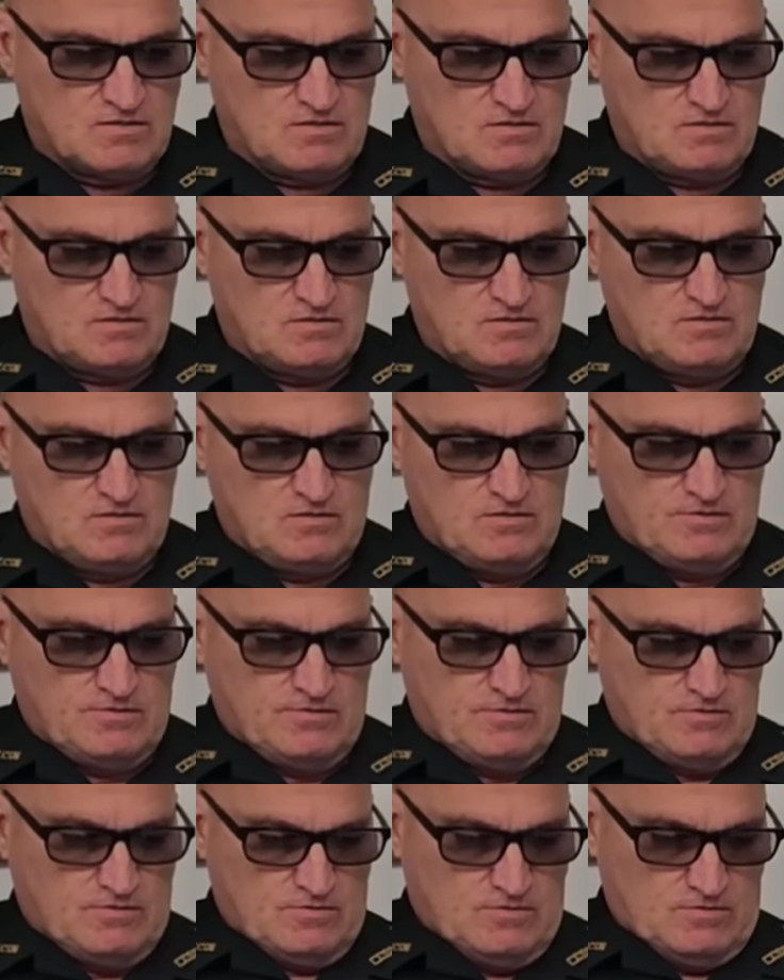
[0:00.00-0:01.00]

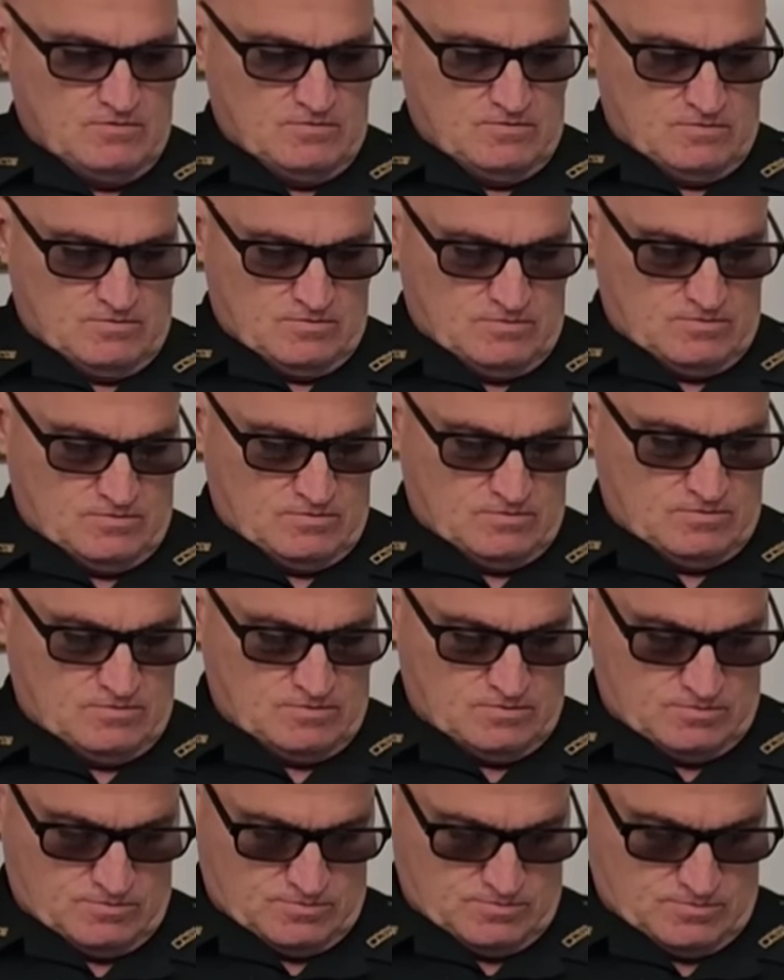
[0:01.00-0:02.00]

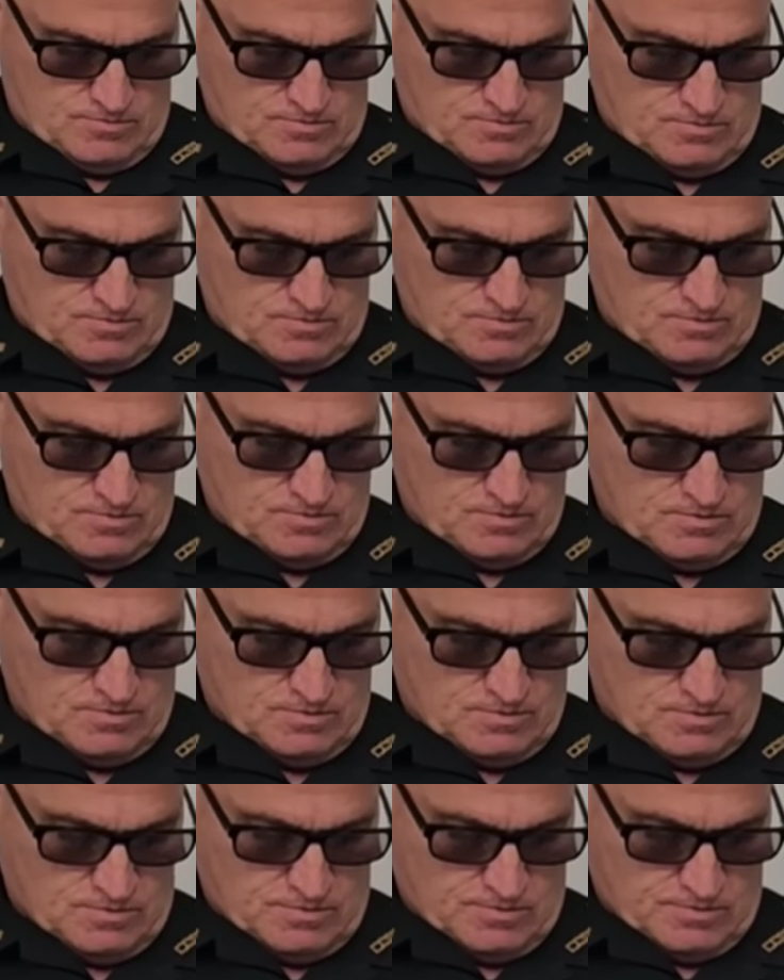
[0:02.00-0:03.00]

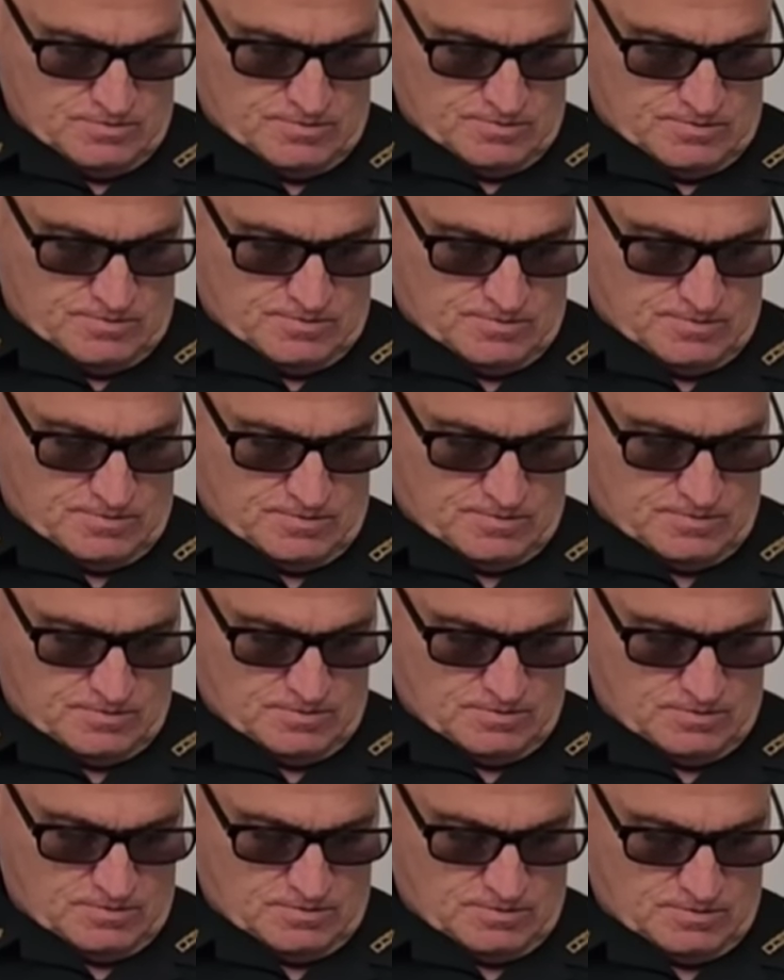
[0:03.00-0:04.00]

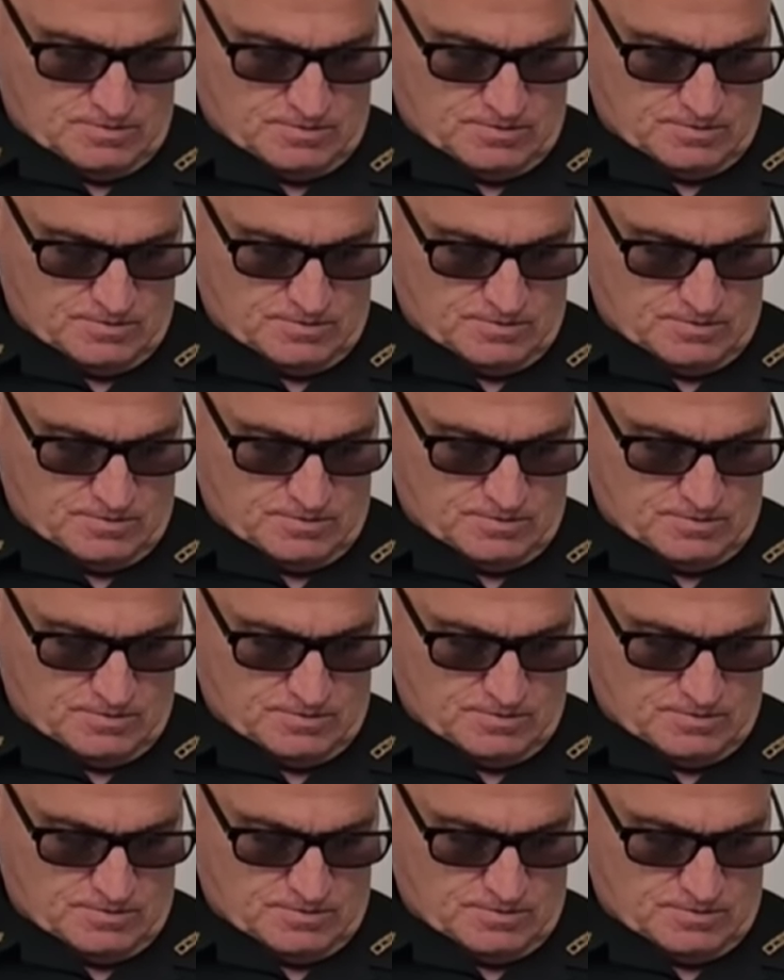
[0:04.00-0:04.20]
This person isn't speaking.